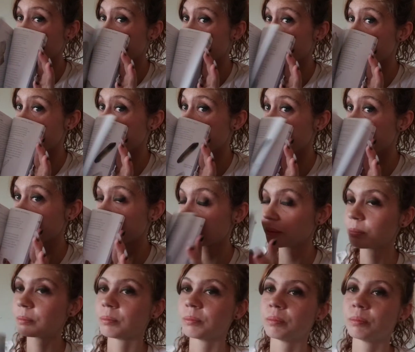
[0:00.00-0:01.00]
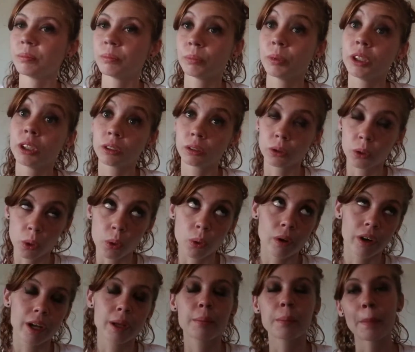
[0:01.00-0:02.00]
from this, which
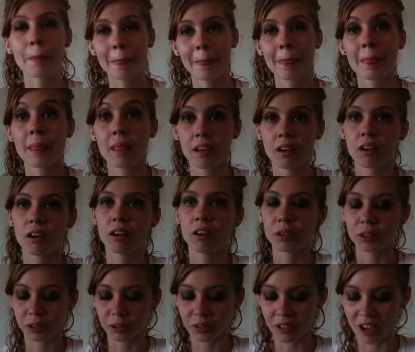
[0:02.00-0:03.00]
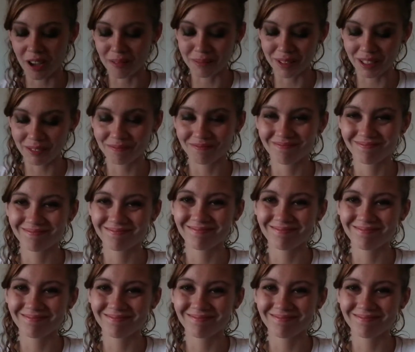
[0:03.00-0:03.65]
Corey also got me.